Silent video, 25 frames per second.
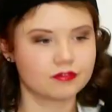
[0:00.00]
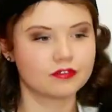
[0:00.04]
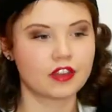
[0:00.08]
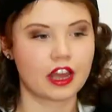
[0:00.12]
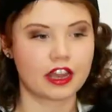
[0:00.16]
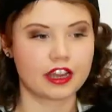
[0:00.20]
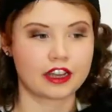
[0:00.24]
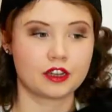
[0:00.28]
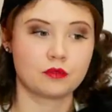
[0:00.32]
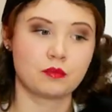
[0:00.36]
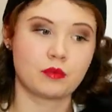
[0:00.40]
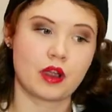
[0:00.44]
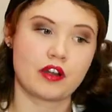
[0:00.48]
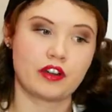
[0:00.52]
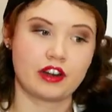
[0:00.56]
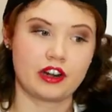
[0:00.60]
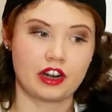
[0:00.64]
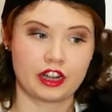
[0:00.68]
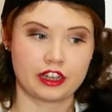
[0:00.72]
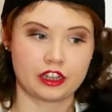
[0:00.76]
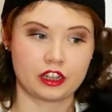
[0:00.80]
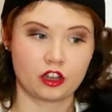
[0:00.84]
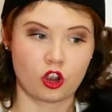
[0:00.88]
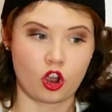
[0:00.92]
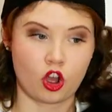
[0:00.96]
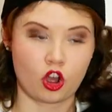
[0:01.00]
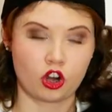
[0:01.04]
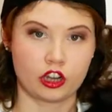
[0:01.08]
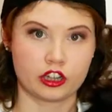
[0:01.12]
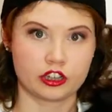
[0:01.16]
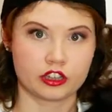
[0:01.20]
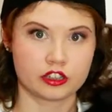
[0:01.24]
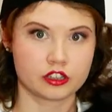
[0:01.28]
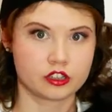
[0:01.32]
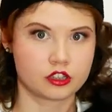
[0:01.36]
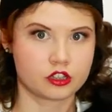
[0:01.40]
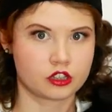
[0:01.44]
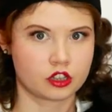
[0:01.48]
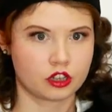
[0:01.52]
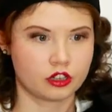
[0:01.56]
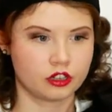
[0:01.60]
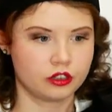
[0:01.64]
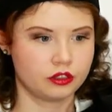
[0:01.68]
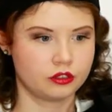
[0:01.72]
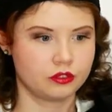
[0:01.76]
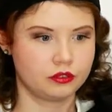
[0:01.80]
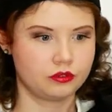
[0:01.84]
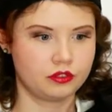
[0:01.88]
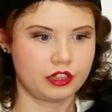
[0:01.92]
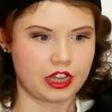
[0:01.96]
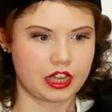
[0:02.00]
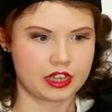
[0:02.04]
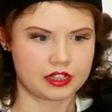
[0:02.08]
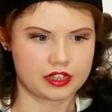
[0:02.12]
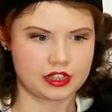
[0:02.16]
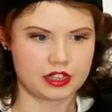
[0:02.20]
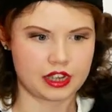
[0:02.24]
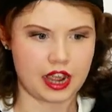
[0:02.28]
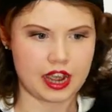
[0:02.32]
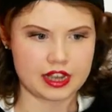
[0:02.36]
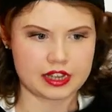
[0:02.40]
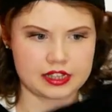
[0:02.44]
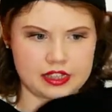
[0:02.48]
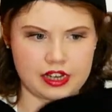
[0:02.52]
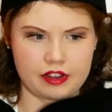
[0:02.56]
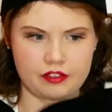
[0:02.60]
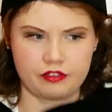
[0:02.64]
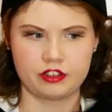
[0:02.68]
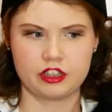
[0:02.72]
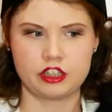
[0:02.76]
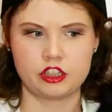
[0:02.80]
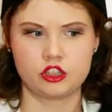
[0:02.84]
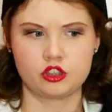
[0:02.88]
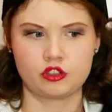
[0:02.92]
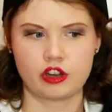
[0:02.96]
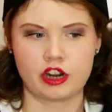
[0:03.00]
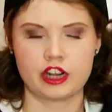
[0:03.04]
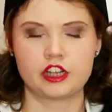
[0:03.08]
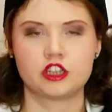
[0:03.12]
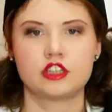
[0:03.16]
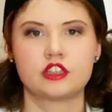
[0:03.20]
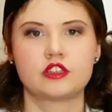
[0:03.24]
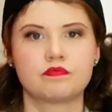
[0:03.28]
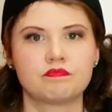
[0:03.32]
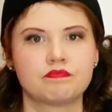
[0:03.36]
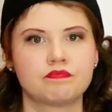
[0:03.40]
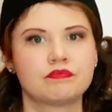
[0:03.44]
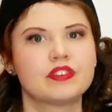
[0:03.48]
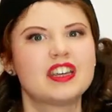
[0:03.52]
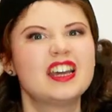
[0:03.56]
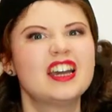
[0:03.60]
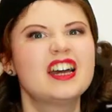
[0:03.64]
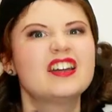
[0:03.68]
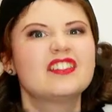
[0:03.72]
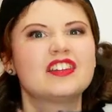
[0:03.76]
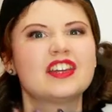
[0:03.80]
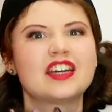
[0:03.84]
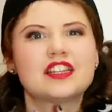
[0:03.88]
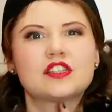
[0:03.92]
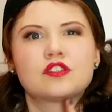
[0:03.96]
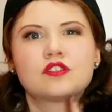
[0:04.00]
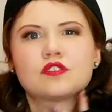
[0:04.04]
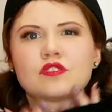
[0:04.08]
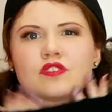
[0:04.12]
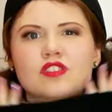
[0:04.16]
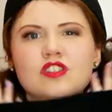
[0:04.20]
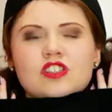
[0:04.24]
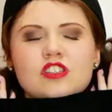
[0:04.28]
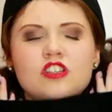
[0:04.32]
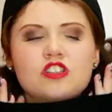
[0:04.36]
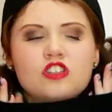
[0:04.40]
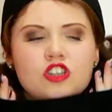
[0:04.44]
I can wear it like a collar. So yes, it has definitely stretched. That's such a